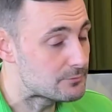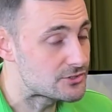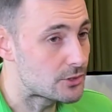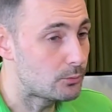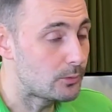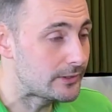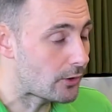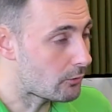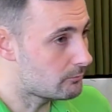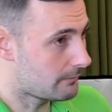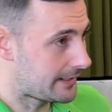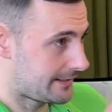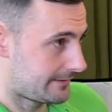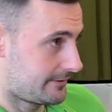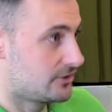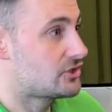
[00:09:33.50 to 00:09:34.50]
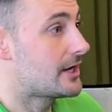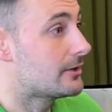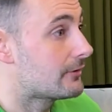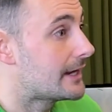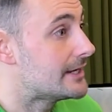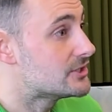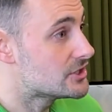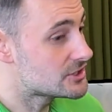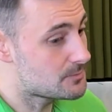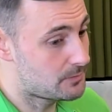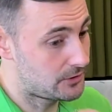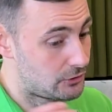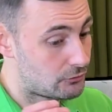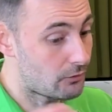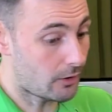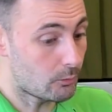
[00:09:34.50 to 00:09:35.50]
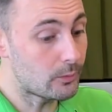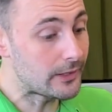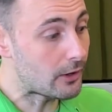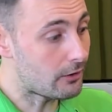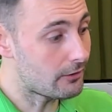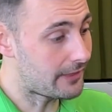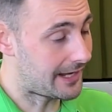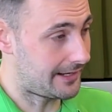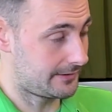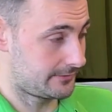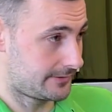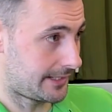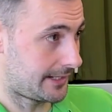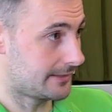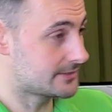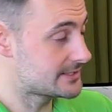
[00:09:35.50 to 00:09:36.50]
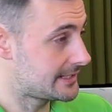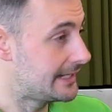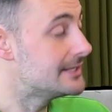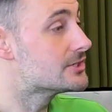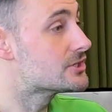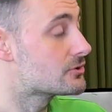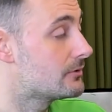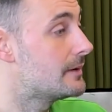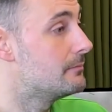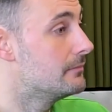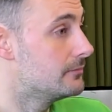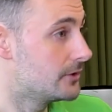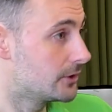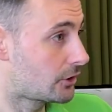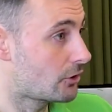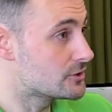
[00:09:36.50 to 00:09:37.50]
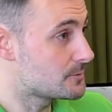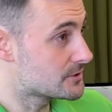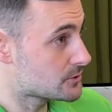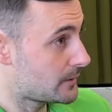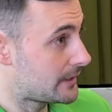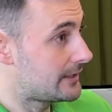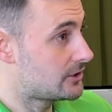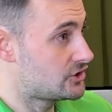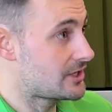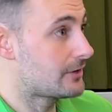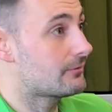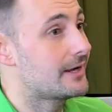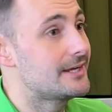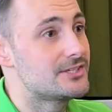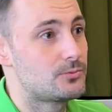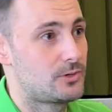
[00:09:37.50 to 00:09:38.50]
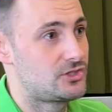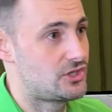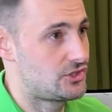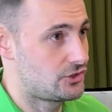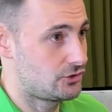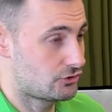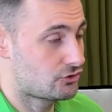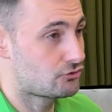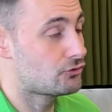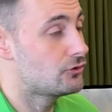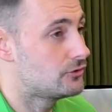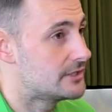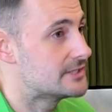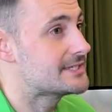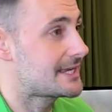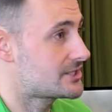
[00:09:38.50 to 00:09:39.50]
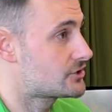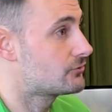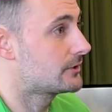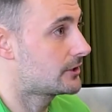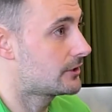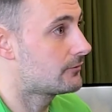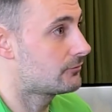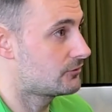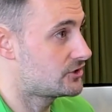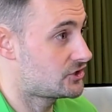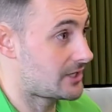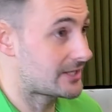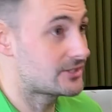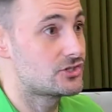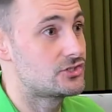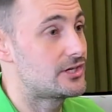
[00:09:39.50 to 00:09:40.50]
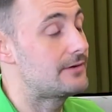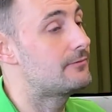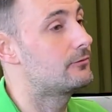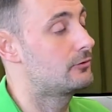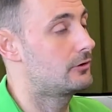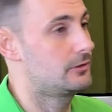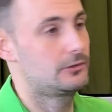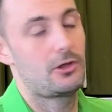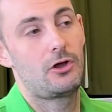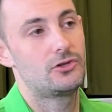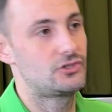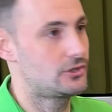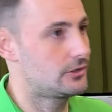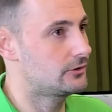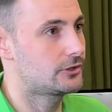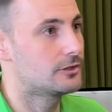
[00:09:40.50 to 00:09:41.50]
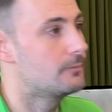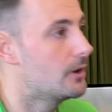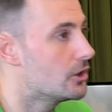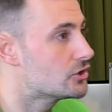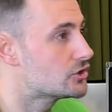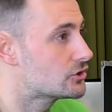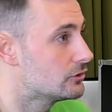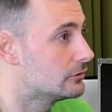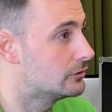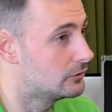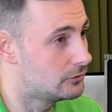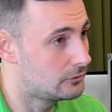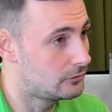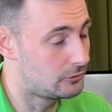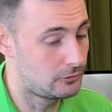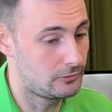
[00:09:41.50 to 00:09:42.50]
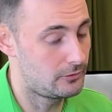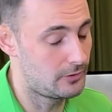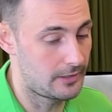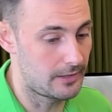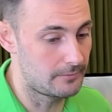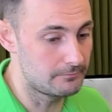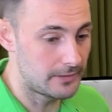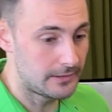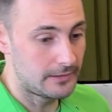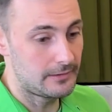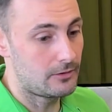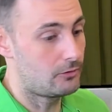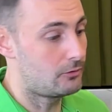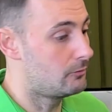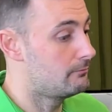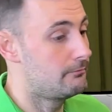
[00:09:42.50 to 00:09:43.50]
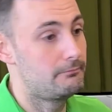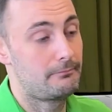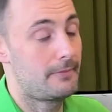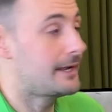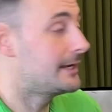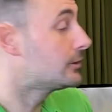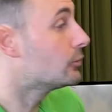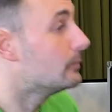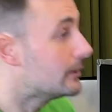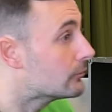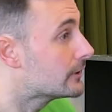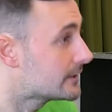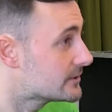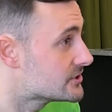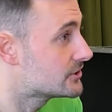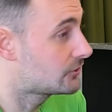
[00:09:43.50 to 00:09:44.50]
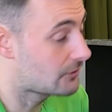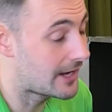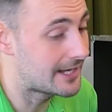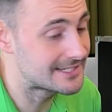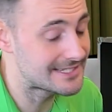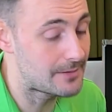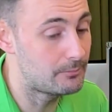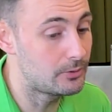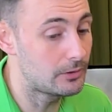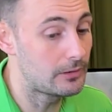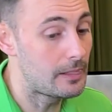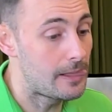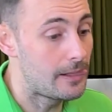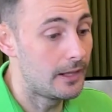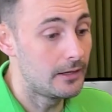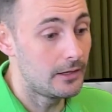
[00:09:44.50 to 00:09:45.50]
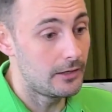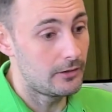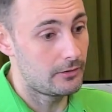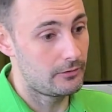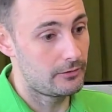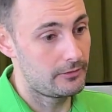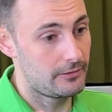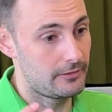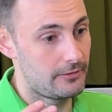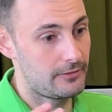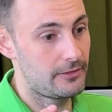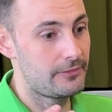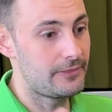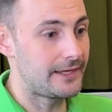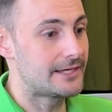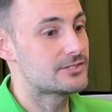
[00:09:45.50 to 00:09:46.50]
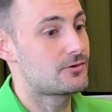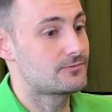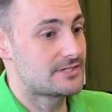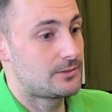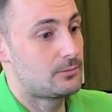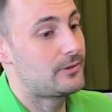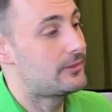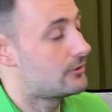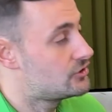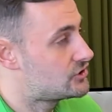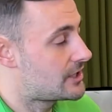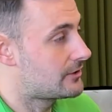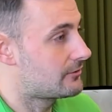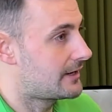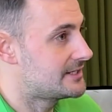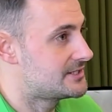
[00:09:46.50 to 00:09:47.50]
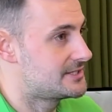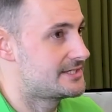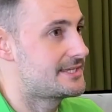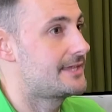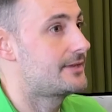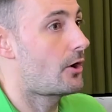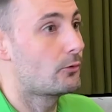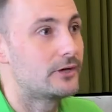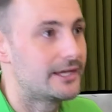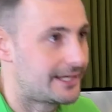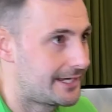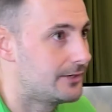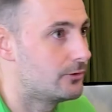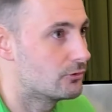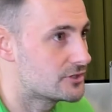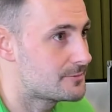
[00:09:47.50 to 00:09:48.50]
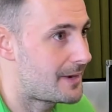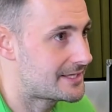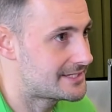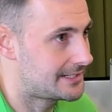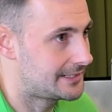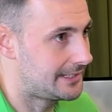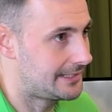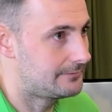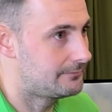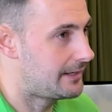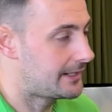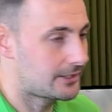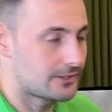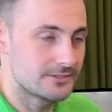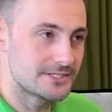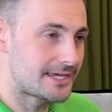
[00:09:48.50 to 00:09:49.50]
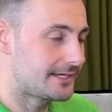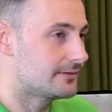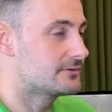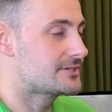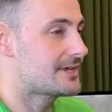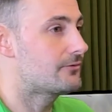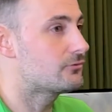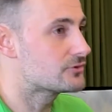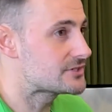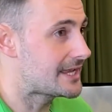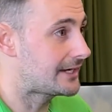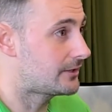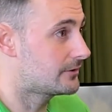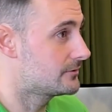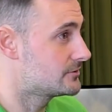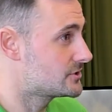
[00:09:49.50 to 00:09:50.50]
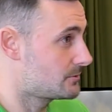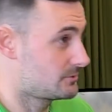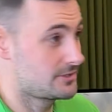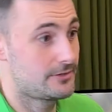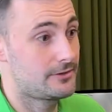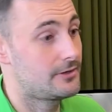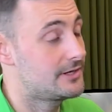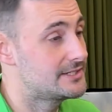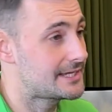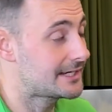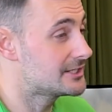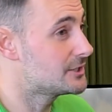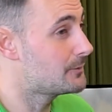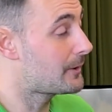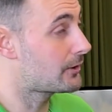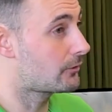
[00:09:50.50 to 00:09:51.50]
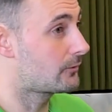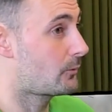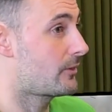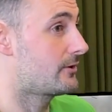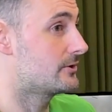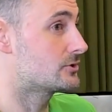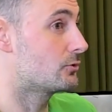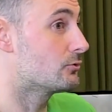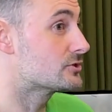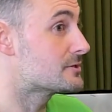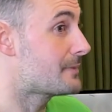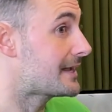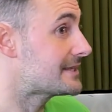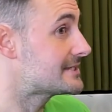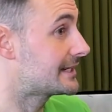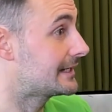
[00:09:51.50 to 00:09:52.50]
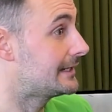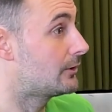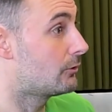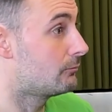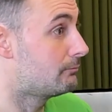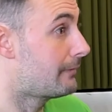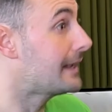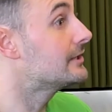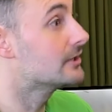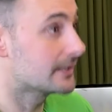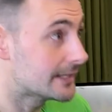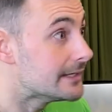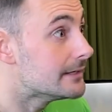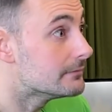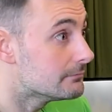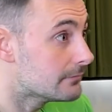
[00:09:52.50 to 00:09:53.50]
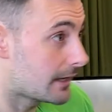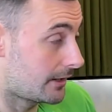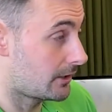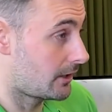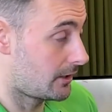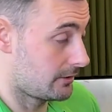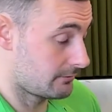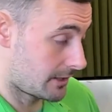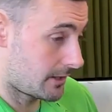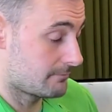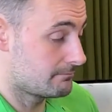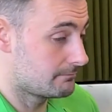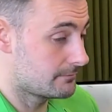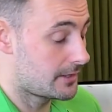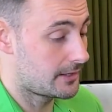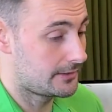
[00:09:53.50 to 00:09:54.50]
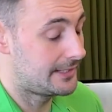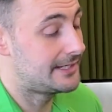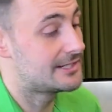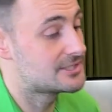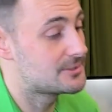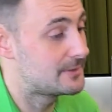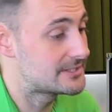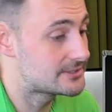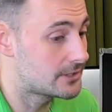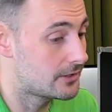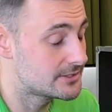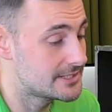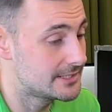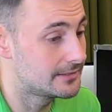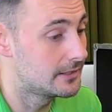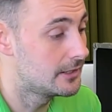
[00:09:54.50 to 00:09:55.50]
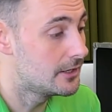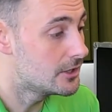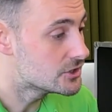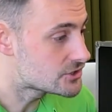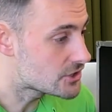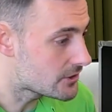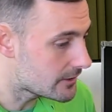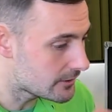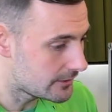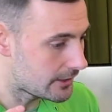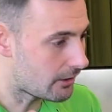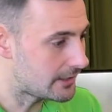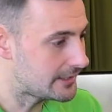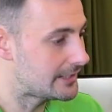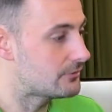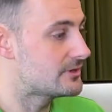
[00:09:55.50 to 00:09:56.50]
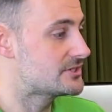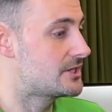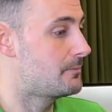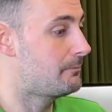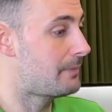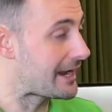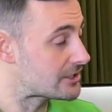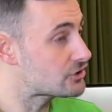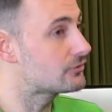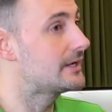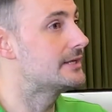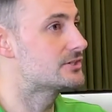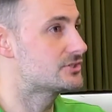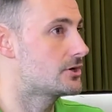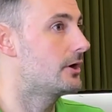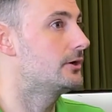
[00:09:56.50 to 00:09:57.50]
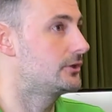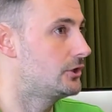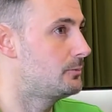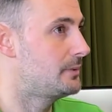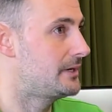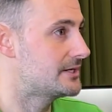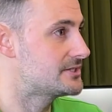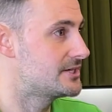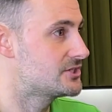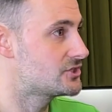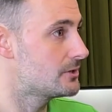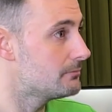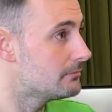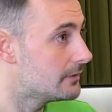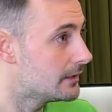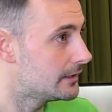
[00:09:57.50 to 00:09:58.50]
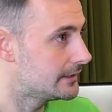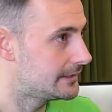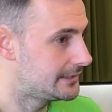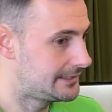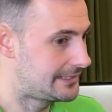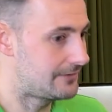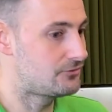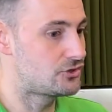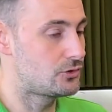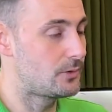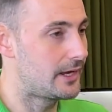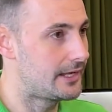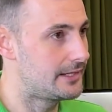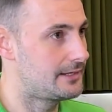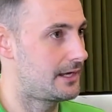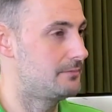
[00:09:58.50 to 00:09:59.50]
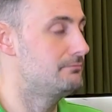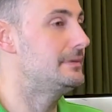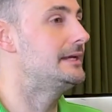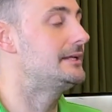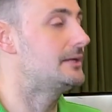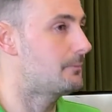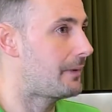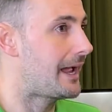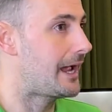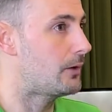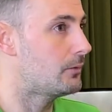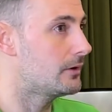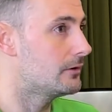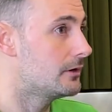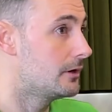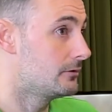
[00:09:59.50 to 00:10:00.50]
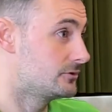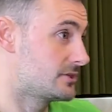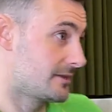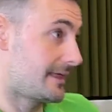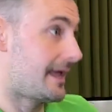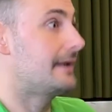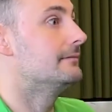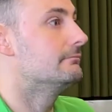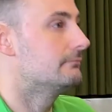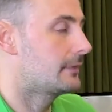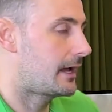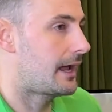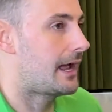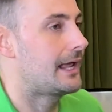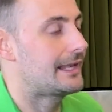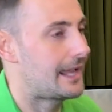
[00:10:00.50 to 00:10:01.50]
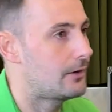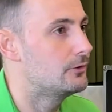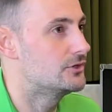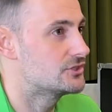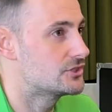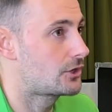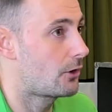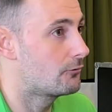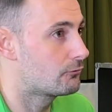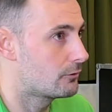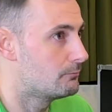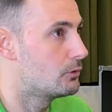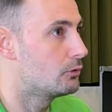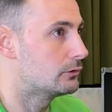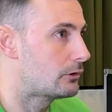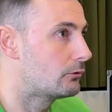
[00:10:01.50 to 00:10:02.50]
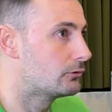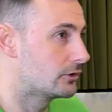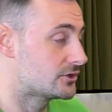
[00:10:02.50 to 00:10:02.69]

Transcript: so we don't make the generators, but you're right, we are that interim that goes between a generator, which is your true disaster recovery strategy for a larger commercial or medical building is a great example. The thing is, obviously, with those generators is they don't kick in automatically. it can take several seconds, up to 30 seconds, depending on whether it's automatically or manually needed to be started. So the idea is the battery inside a UPS system gives you immediate power to then allow you to go for a more longer